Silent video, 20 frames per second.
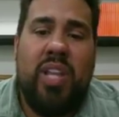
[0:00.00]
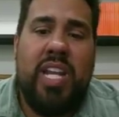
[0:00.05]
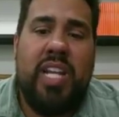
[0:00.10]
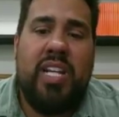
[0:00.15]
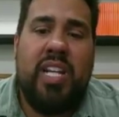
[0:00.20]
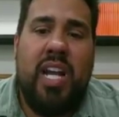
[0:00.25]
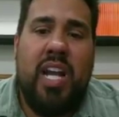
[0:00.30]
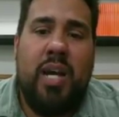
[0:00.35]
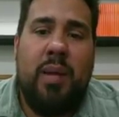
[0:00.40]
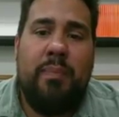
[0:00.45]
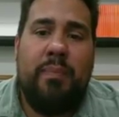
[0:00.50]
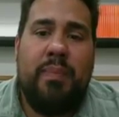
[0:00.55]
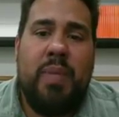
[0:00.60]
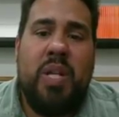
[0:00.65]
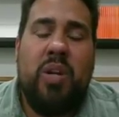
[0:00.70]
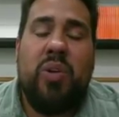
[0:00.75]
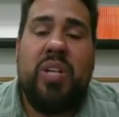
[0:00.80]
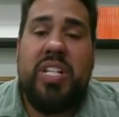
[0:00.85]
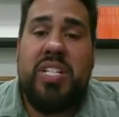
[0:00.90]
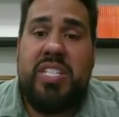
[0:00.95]
Like,
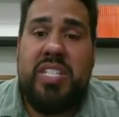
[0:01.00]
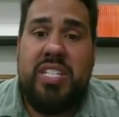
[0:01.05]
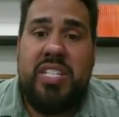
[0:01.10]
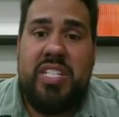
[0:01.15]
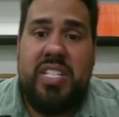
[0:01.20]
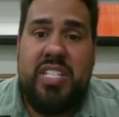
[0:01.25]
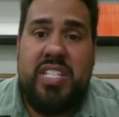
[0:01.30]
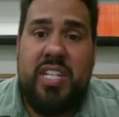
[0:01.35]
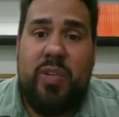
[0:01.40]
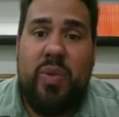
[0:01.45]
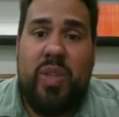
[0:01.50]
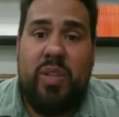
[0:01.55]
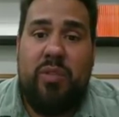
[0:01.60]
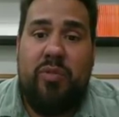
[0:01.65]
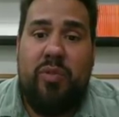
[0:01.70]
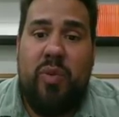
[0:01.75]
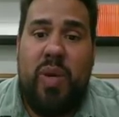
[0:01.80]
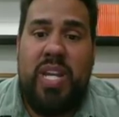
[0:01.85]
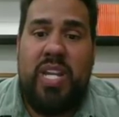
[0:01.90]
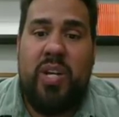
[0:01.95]
consistency
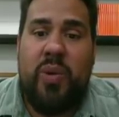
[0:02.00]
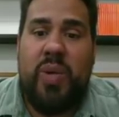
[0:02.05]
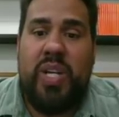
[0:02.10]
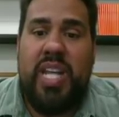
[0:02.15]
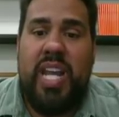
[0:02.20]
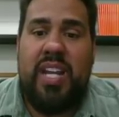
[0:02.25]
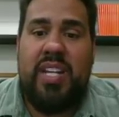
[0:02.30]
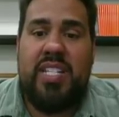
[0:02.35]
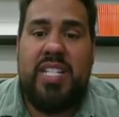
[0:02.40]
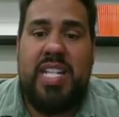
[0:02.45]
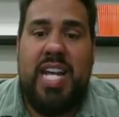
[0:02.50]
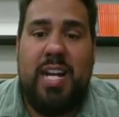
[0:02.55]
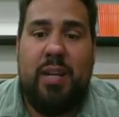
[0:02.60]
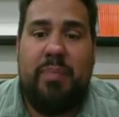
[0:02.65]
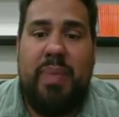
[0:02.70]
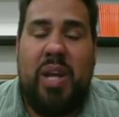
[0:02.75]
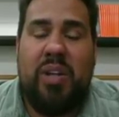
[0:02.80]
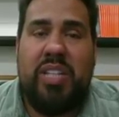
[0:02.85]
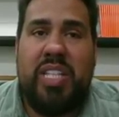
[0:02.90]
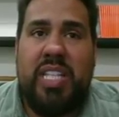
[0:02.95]
within Fuego, again, is not
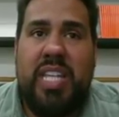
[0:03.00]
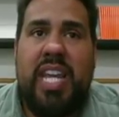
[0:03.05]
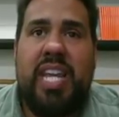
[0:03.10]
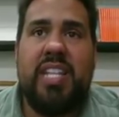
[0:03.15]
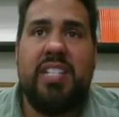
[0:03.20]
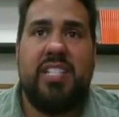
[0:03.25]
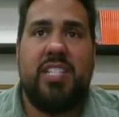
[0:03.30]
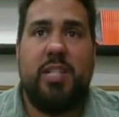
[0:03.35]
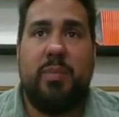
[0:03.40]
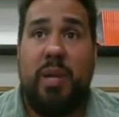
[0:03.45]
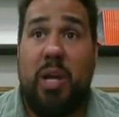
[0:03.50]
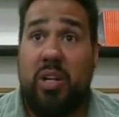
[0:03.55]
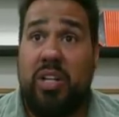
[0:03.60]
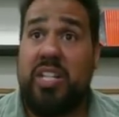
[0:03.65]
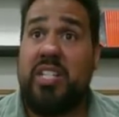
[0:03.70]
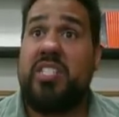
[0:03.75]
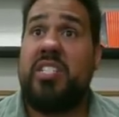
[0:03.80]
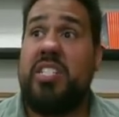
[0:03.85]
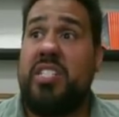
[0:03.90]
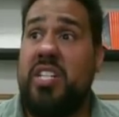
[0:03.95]
about the A's, it's about
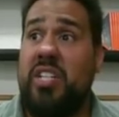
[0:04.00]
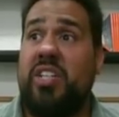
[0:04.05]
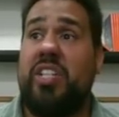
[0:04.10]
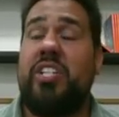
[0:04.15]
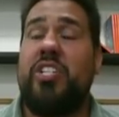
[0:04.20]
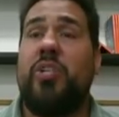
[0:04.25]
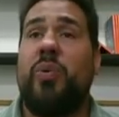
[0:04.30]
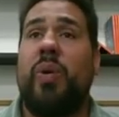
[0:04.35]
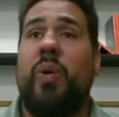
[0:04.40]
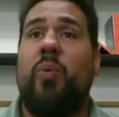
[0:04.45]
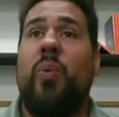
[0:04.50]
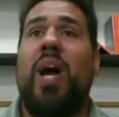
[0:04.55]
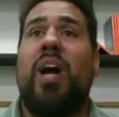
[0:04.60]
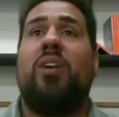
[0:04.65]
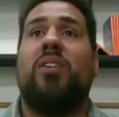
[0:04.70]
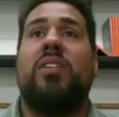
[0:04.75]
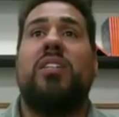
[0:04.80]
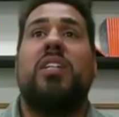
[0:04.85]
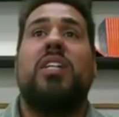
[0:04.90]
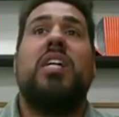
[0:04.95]
consistently doing
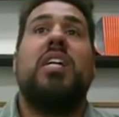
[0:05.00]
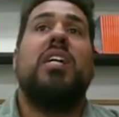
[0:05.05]
well.